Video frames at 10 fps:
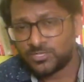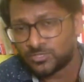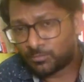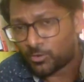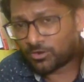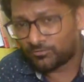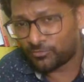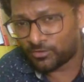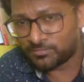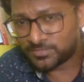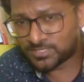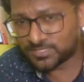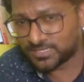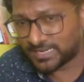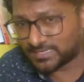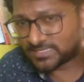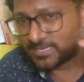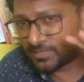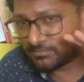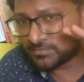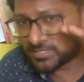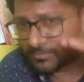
So pond forms at the same time.